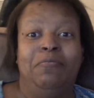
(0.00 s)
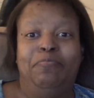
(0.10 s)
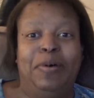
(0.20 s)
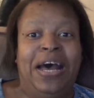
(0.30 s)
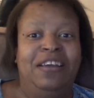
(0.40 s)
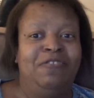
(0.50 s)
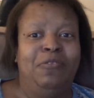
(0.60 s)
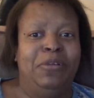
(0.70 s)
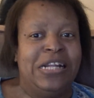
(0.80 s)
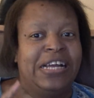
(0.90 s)
But
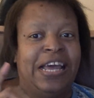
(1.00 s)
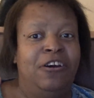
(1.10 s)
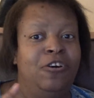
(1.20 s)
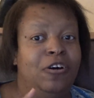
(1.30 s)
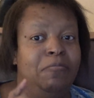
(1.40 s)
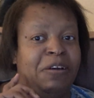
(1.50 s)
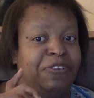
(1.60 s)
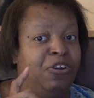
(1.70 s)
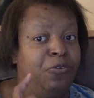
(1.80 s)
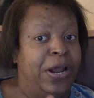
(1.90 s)
the minute I got home, I
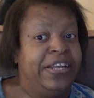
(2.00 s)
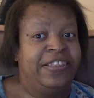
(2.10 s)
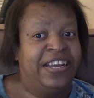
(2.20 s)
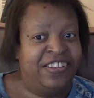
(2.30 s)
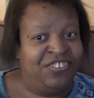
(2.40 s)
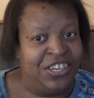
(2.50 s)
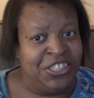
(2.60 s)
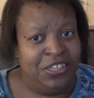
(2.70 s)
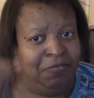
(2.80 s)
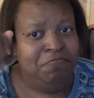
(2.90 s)
regretted that
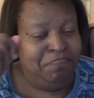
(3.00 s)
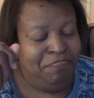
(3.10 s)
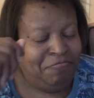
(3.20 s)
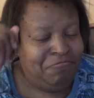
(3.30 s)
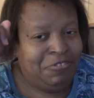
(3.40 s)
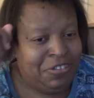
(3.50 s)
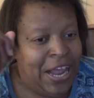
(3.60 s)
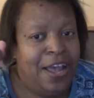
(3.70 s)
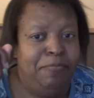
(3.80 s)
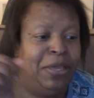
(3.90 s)
decision.
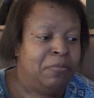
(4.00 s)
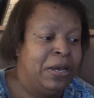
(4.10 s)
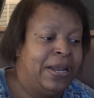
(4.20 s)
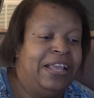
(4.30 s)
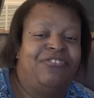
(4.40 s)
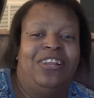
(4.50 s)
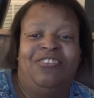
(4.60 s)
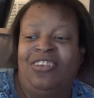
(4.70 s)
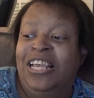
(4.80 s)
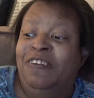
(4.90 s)
Damn me and my
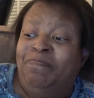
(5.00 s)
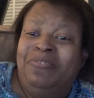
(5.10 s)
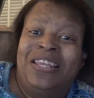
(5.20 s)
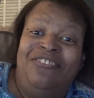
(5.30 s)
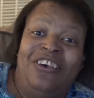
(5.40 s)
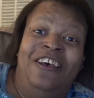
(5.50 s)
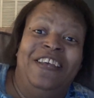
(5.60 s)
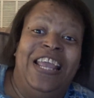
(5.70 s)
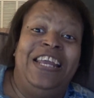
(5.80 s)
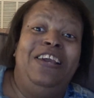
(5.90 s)
niceness. So
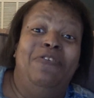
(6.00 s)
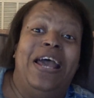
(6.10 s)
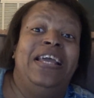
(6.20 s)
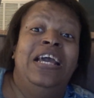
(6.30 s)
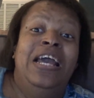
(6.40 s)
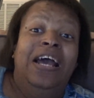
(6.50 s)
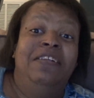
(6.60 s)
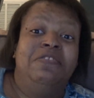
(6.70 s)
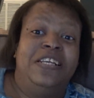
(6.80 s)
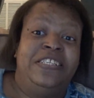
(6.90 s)
anyway,
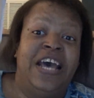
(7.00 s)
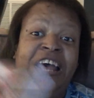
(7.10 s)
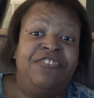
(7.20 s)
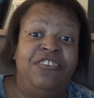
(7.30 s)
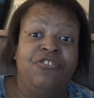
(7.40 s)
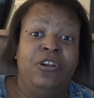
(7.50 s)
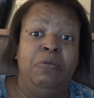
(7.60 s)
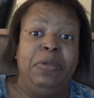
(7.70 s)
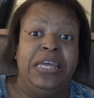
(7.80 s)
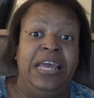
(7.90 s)
the test is going
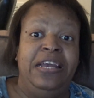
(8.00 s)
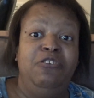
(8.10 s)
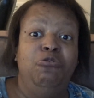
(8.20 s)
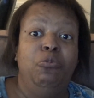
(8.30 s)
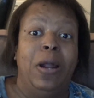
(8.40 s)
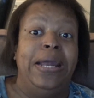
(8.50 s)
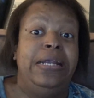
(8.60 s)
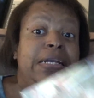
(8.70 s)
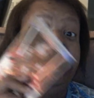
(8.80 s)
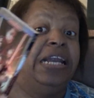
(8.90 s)
to begin
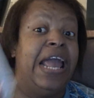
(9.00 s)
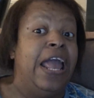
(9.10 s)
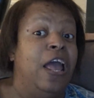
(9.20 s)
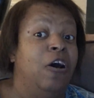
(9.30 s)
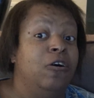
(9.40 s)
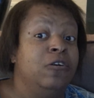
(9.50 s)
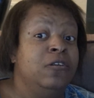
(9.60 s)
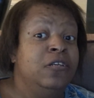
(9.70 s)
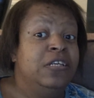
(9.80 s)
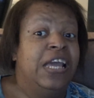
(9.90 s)
right now.
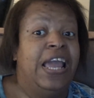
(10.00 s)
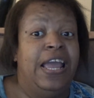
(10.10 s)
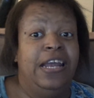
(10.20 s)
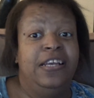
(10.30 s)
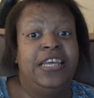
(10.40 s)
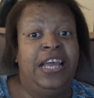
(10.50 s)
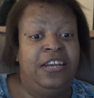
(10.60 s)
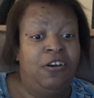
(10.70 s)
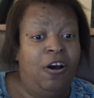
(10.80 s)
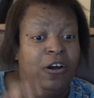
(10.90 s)
And
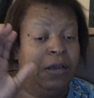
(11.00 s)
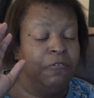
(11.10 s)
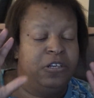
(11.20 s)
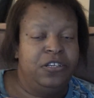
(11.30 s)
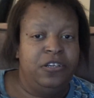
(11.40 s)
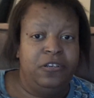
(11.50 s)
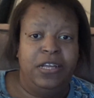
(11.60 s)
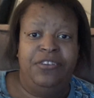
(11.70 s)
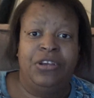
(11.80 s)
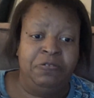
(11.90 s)
again, all I'm going to do
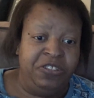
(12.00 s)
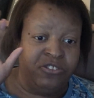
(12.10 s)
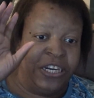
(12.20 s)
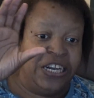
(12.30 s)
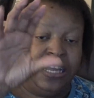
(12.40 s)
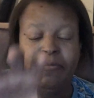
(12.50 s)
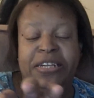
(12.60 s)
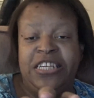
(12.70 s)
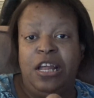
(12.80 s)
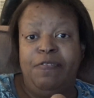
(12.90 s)
is I'm just going to leave my
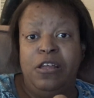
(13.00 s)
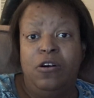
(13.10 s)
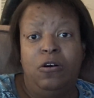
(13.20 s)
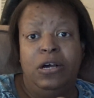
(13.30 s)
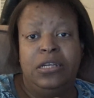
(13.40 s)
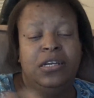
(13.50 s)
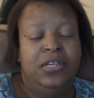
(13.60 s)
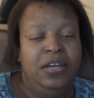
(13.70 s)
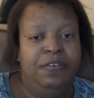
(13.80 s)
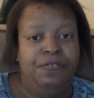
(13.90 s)
TV on
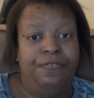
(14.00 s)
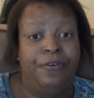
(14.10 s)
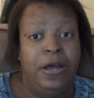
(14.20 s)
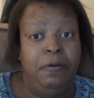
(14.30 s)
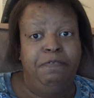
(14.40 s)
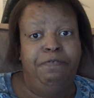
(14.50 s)
from